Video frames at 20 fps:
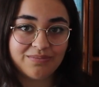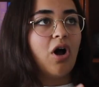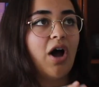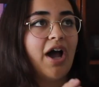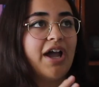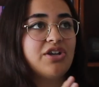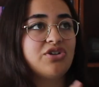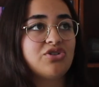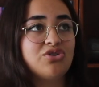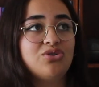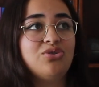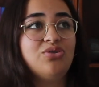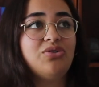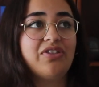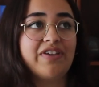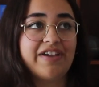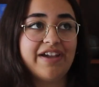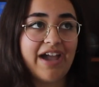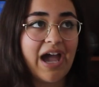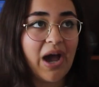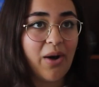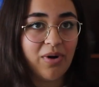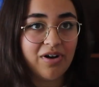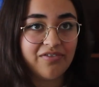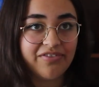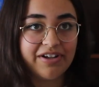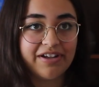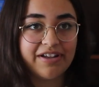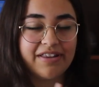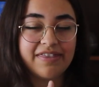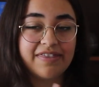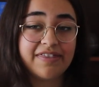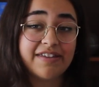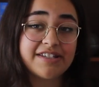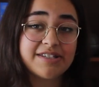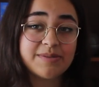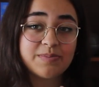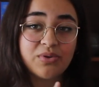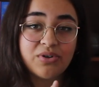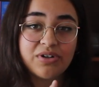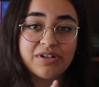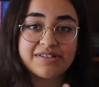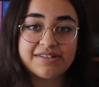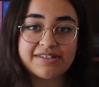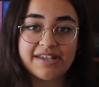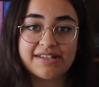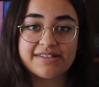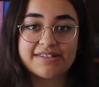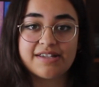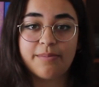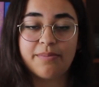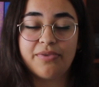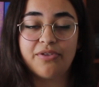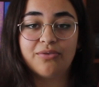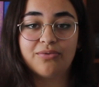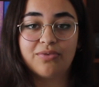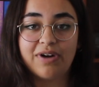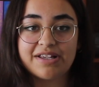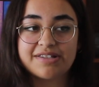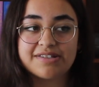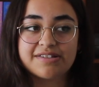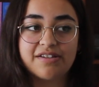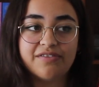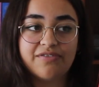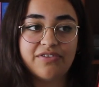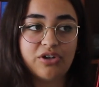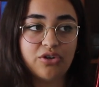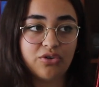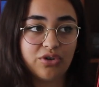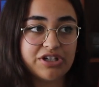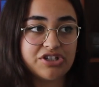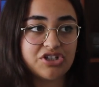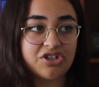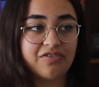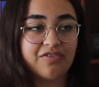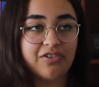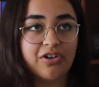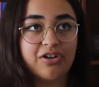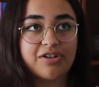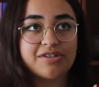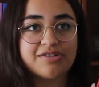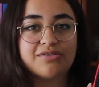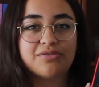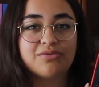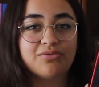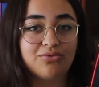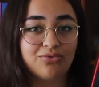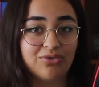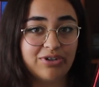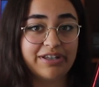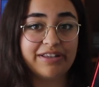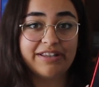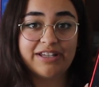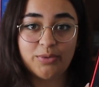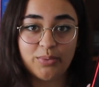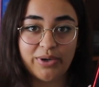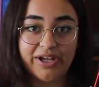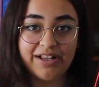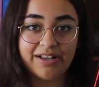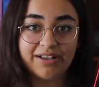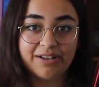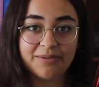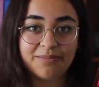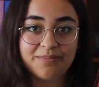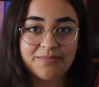I do think, however, this book sets up the rest of the Grishaverse really well.